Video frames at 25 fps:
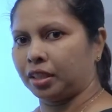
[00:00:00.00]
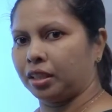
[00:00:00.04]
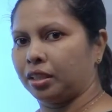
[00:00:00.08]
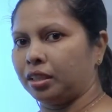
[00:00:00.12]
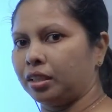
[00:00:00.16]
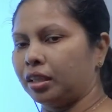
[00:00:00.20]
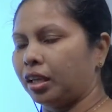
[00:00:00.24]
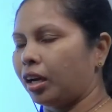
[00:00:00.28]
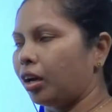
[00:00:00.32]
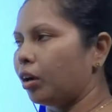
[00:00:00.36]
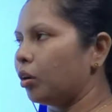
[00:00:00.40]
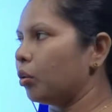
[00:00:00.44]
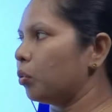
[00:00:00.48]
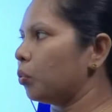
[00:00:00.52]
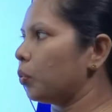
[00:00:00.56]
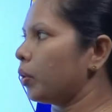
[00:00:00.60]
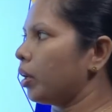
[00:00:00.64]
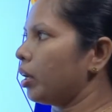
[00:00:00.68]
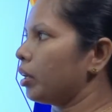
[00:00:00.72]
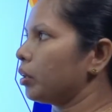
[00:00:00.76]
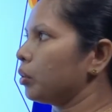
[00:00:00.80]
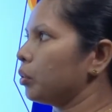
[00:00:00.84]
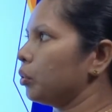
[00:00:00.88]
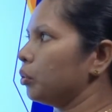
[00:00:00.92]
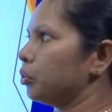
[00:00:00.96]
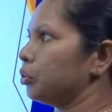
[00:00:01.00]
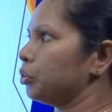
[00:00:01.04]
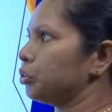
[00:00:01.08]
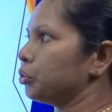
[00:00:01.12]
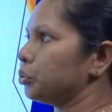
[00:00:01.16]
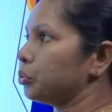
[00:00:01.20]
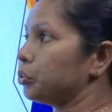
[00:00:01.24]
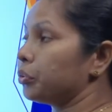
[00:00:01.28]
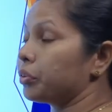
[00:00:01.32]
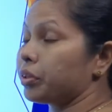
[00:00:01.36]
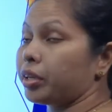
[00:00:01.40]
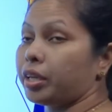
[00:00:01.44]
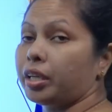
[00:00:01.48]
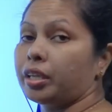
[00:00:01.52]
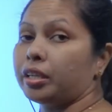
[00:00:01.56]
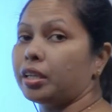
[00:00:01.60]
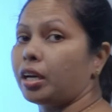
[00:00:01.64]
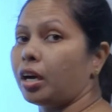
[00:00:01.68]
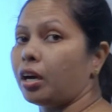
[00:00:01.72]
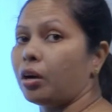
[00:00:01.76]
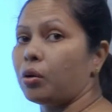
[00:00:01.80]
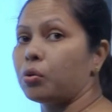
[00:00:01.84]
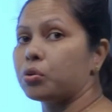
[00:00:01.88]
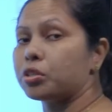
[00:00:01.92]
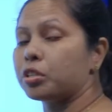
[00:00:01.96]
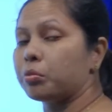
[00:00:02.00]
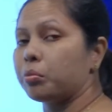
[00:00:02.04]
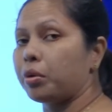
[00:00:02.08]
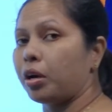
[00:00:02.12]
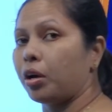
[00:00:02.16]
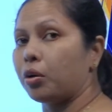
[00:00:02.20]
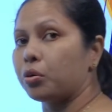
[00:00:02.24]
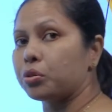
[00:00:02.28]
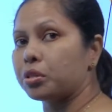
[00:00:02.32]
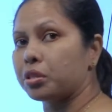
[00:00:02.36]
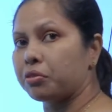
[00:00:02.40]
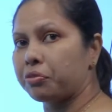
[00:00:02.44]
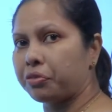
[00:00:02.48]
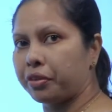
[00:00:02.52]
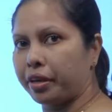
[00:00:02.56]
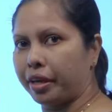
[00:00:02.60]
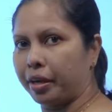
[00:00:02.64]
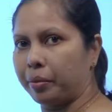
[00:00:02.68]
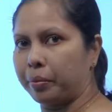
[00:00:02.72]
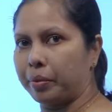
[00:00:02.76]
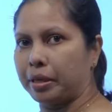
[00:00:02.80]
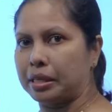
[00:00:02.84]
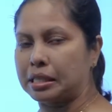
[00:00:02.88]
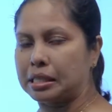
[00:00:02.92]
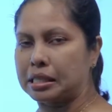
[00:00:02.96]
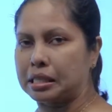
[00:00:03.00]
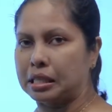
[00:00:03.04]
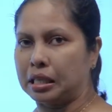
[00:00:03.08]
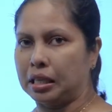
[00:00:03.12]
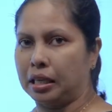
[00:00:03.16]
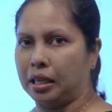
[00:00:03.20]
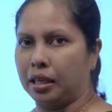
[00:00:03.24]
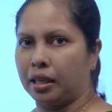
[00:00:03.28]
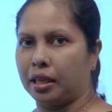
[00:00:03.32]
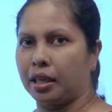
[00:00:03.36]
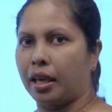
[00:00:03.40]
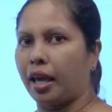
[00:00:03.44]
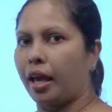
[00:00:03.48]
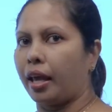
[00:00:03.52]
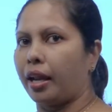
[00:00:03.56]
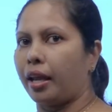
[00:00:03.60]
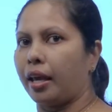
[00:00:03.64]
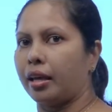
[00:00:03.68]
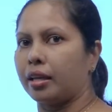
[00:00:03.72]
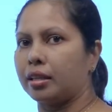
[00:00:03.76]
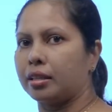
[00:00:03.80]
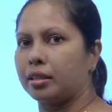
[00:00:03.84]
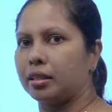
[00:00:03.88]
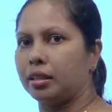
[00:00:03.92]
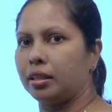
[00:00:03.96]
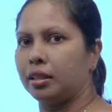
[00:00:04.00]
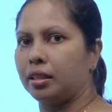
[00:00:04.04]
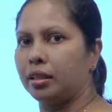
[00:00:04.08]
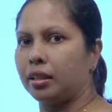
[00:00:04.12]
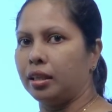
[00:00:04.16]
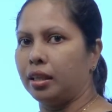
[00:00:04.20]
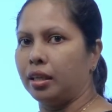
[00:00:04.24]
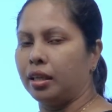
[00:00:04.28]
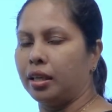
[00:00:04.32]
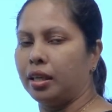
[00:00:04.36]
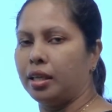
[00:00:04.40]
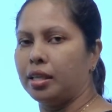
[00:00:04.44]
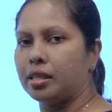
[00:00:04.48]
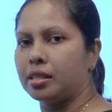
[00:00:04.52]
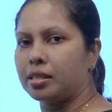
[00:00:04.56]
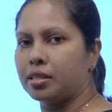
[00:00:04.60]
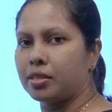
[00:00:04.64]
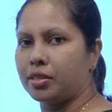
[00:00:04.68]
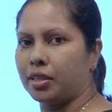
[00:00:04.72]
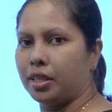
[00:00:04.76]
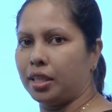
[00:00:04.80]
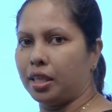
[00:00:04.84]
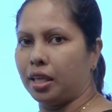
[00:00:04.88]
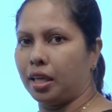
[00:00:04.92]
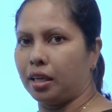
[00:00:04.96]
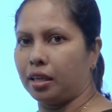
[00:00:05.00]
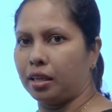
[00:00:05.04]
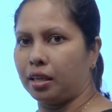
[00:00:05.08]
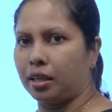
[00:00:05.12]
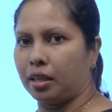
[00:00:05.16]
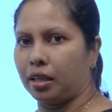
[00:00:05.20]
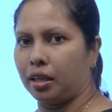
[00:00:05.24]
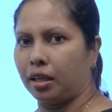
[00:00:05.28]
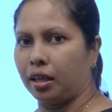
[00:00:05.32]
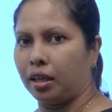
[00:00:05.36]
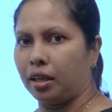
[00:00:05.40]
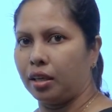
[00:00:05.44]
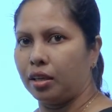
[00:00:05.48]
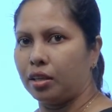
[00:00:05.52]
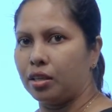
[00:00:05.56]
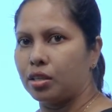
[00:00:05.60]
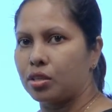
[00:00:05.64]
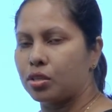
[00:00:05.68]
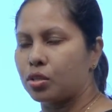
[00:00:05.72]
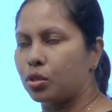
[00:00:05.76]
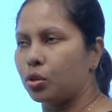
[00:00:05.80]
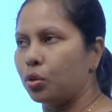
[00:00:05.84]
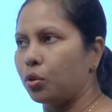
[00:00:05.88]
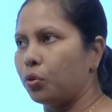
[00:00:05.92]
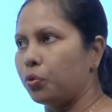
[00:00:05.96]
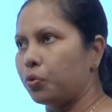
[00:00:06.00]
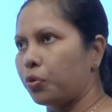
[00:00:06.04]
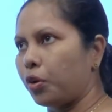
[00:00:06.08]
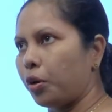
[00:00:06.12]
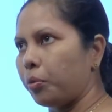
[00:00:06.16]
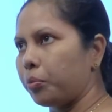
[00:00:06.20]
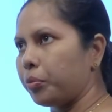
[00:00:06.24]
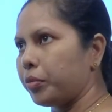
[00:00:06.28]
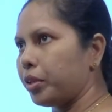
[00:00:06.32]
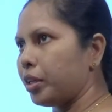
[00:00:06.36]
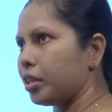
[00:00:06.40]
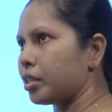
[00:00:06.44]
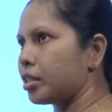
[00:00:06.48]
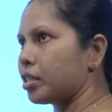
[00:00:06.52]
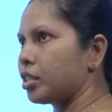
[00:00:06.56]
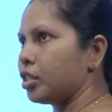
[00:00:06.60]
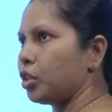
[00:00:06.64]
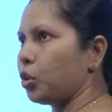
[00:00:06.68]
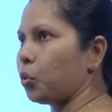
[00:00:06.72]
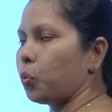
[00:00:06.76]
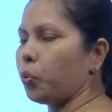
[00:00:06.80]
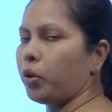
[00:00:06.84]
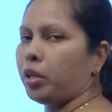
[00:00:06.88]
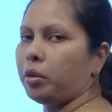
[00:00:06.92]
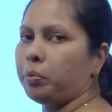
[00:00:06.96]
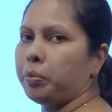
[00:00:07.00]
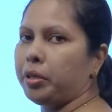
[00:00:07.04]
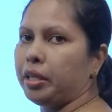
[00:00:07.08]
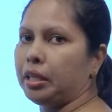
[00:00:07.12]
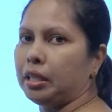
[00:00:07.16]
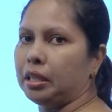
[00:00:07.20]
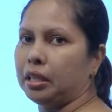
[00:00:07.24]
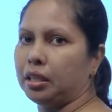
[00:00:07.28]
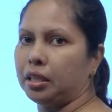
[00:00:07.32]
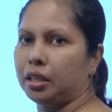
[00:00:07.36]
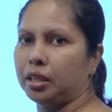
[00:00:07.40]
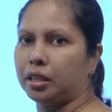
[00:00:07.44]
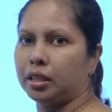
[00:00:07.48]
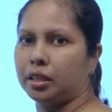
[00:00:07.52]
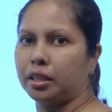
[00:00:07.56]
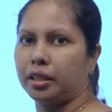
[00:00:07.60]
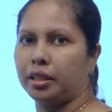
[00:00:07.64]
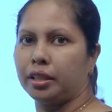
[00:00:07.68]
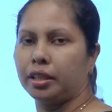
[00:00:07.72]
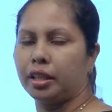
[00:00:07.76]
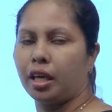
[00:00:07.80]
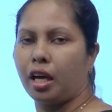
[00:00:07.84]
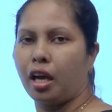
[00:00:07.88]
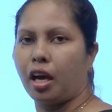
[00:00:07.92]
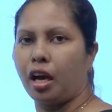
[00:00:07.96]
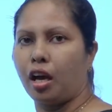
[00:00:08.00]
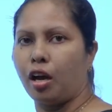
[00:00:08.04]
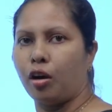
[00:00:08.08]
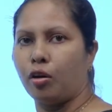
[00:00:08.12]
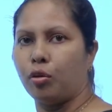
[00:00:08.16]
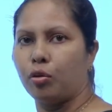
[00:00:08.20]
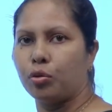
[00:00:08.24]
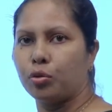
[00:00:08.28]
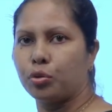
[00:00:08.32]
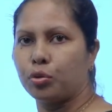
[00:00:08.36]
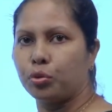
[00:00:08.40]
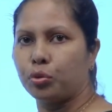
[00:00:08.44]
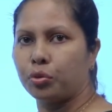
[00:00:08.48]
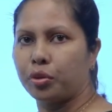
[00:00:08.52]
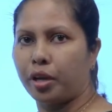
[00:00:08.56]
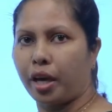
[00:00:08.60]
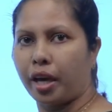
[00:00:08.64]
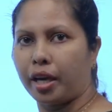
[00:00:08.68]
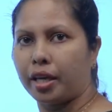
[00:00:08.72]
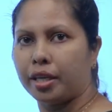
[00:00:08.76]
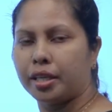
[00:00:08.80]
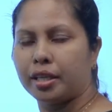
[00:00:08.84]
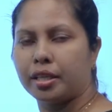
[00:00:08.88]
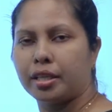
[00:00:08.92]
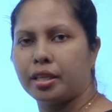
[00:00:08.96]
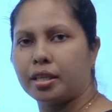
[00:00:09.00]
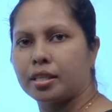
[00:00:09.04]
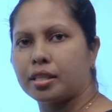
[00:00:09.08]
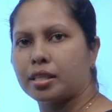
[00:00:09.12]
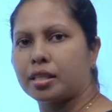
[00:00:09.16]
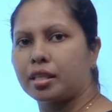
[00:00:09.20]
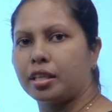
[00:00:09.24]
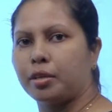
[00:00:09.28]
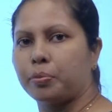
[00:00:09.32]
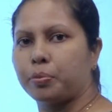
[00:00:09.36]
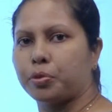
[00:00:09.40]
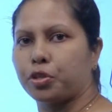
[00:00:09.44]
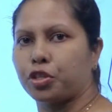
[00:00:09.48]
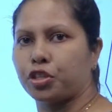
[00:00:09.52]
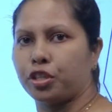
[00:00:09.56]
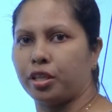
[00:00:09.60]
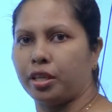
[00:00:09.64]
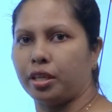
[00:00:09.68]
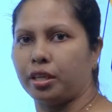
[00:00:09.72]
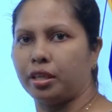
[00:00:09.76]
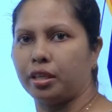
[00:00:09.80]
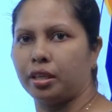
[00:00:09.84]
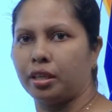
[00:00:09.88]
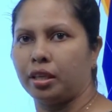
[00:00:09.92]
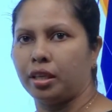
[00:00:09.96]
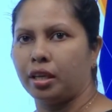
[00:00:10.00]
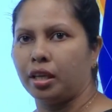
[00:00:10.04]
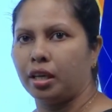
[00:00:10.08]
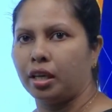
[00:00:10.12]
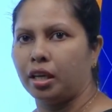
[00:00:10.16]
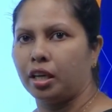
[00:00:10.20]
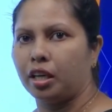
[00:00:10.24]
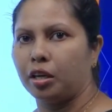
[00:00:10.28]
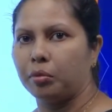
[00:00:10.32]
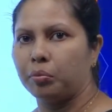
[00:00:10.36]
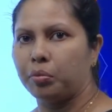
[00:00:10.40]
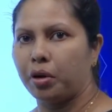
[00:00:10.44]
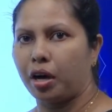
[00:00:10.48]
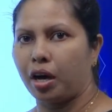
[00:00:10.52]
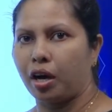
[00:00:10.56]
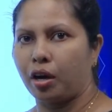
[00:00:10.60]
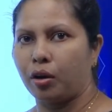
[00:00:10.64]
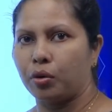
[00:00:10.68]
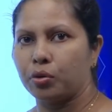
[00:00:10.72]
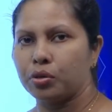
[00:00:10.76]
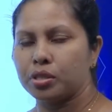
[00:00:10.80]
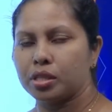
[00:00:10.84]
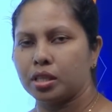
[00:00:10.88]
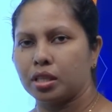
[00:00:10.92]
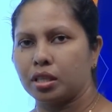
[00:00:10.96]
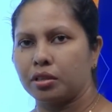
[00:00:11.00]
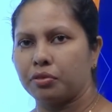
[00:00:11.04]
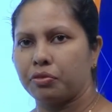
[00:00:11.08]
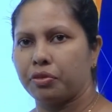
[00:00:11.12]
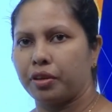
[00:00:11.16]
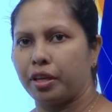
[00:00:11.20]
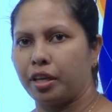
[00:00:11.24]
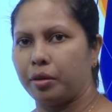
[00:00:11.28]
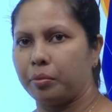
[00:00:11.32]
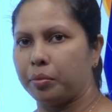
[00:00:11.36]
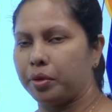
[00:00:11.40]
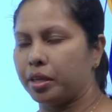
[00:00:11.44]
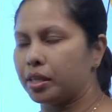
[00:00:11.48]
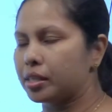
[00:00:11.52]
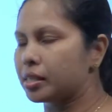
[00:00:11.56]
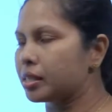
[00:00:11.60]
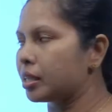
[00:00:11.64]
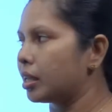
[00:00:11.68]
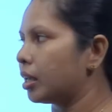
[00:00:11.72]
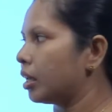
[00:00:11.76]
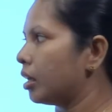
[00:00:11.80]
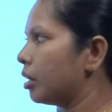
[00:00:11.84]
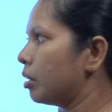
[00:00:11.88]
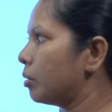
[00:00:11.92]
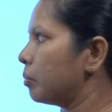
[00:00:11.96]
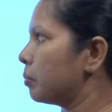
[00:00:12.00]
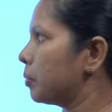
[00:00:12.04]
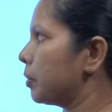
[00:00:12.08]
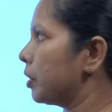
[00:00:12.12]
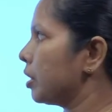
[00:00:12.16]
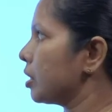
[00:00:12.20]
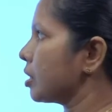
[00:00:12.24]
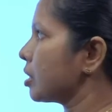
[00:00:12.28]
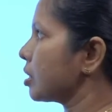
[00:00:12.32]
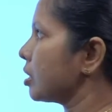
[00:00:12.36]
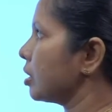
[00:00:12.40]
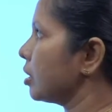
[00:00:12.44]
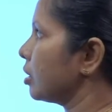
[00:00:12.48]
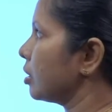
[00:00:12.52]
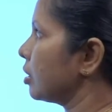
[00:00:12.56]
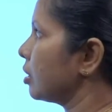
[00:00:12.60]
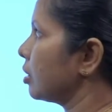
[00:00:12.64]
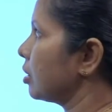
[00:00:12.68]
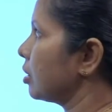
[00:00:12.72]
Now we are going to read out about a famous character in Sri Lanka. So from this you will be learning how to write a description about a famous person.